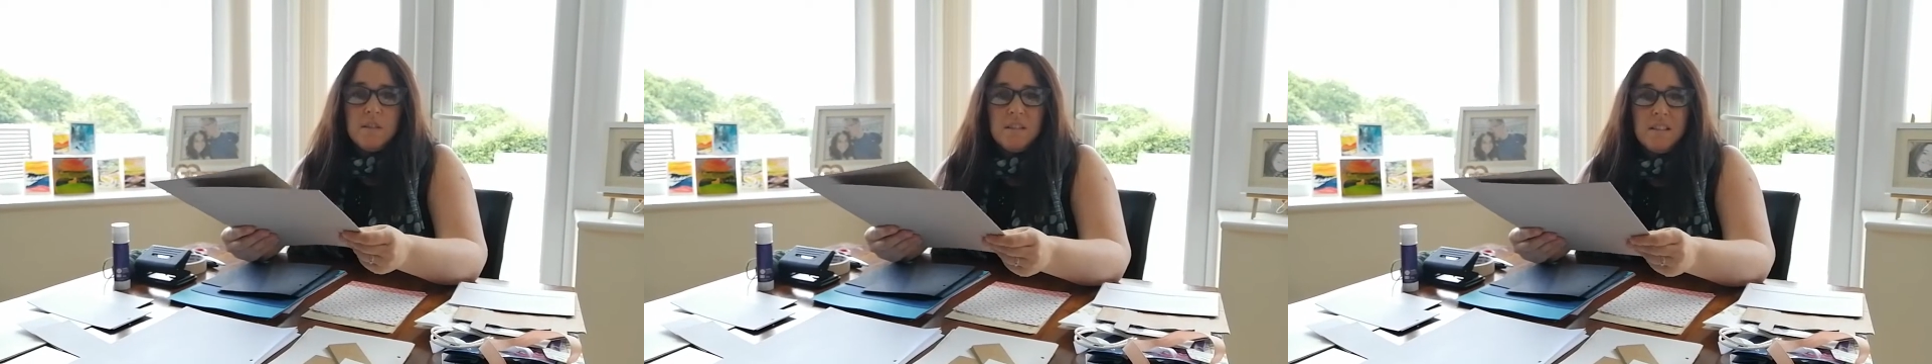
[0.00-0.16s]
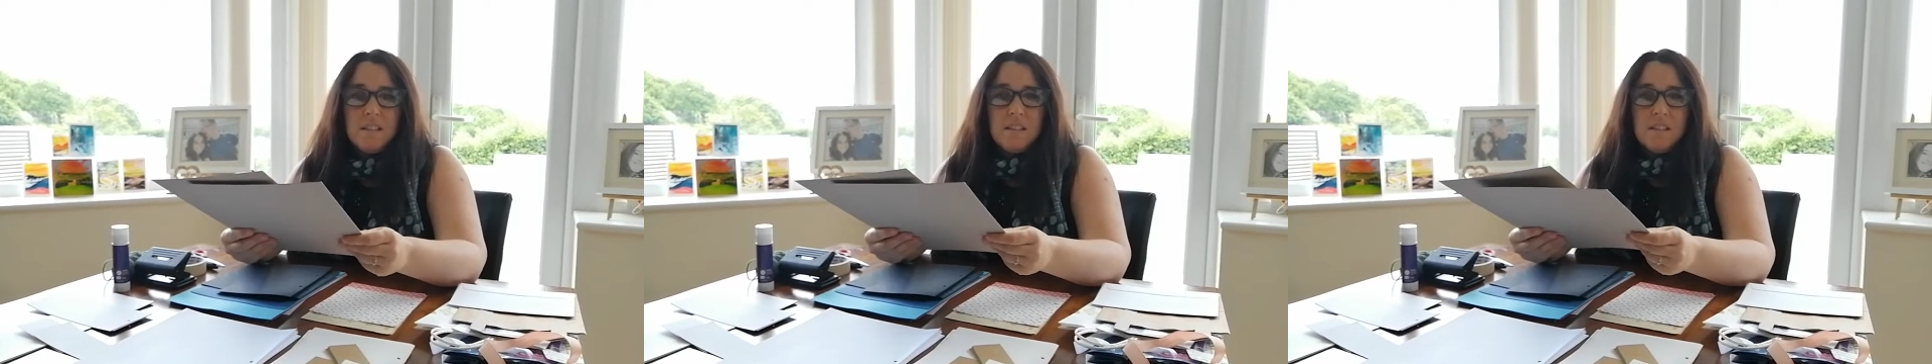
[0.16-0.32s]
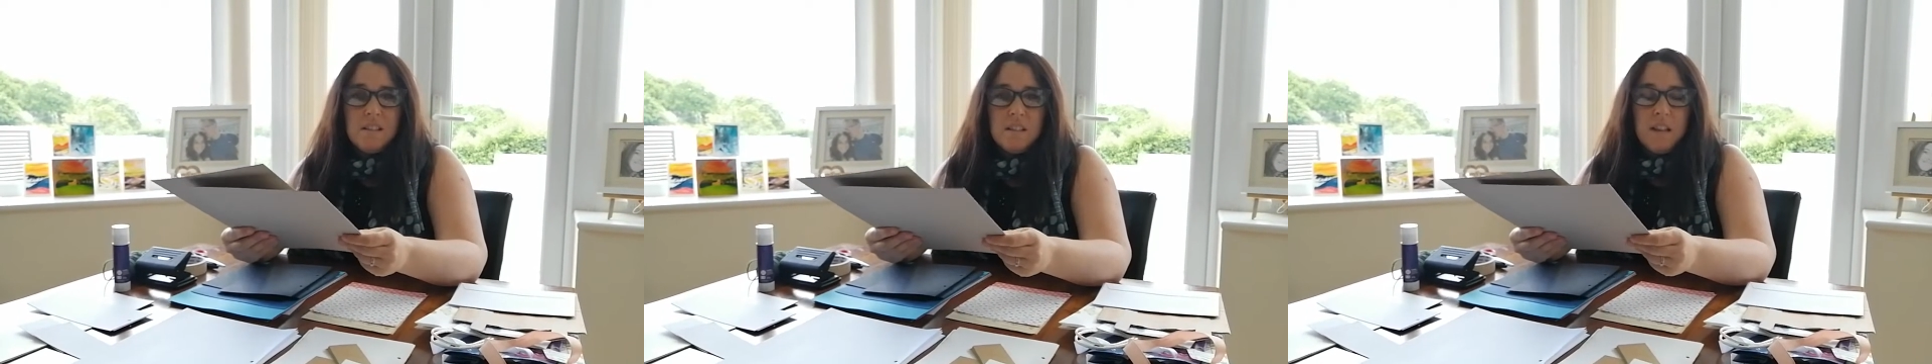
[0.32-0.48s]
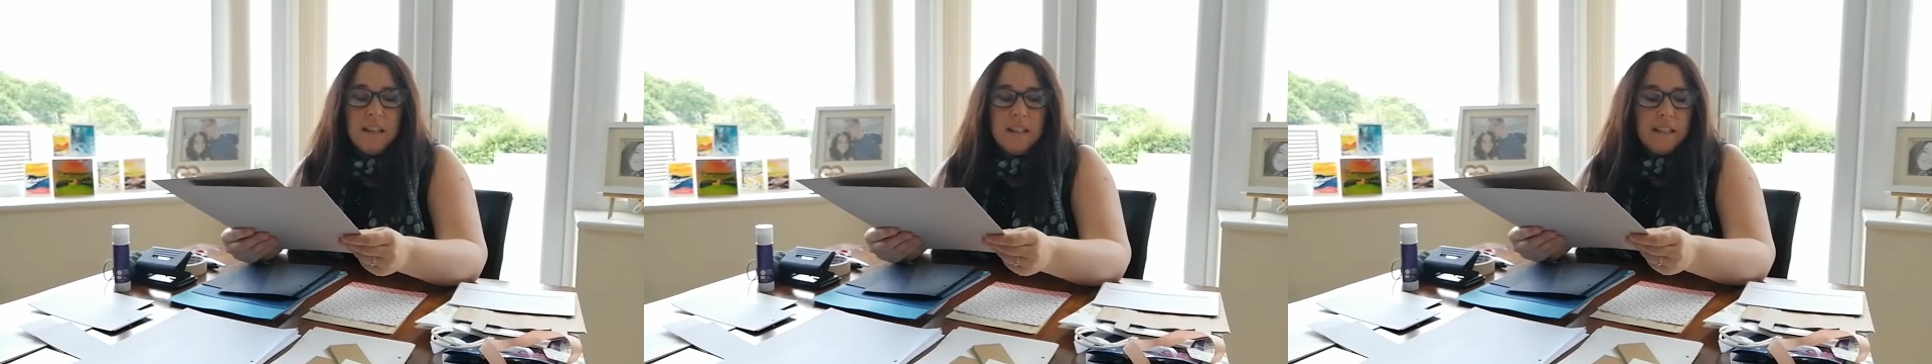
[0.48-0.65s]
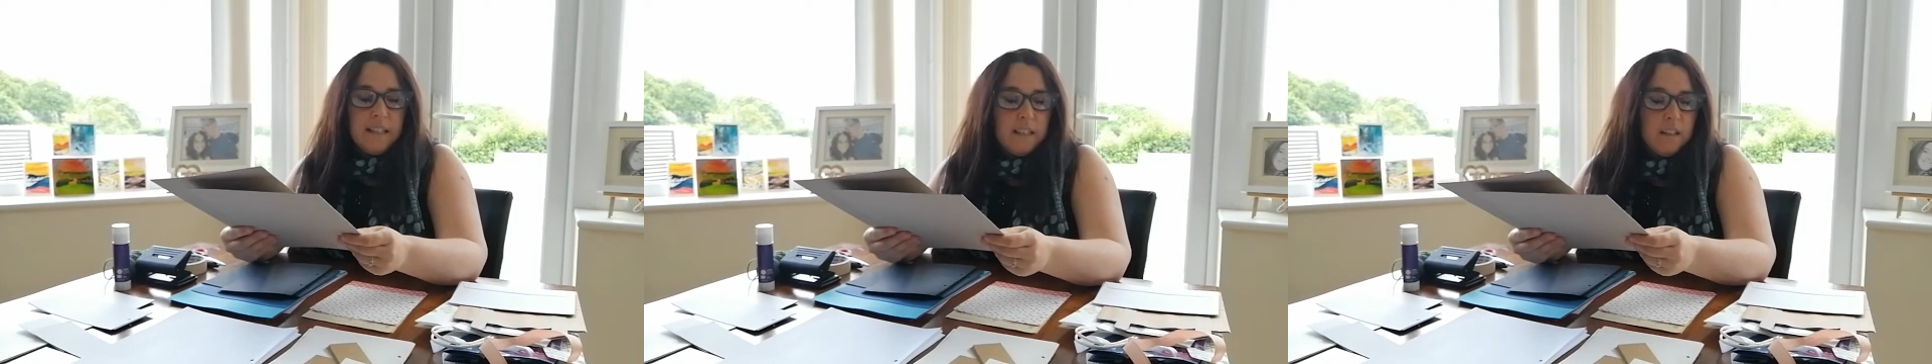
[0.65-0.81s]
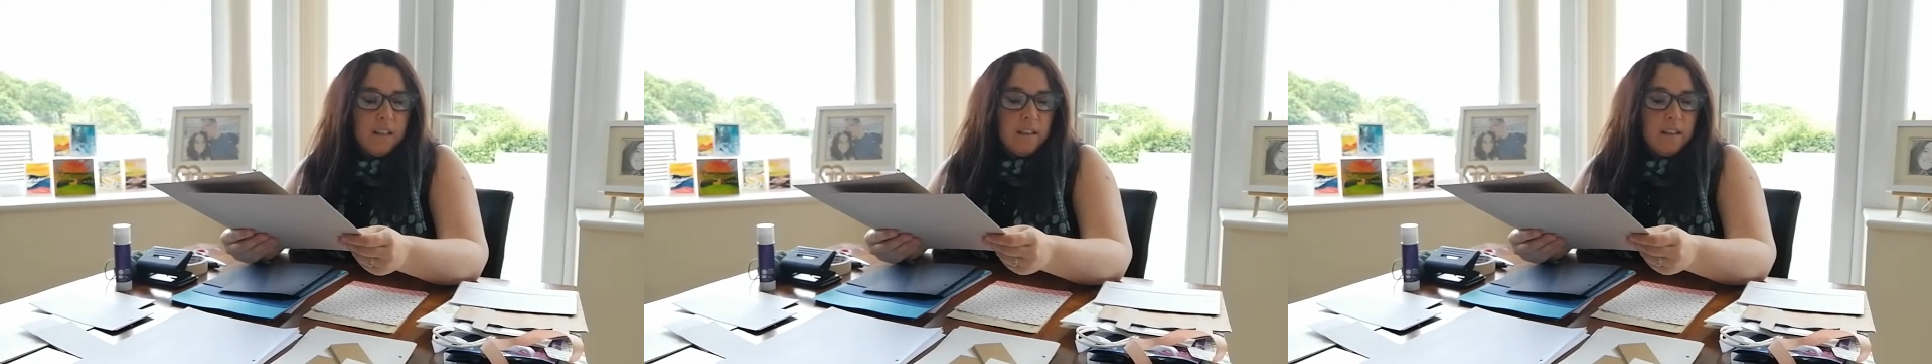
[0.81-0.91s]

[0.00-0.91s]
it's slightly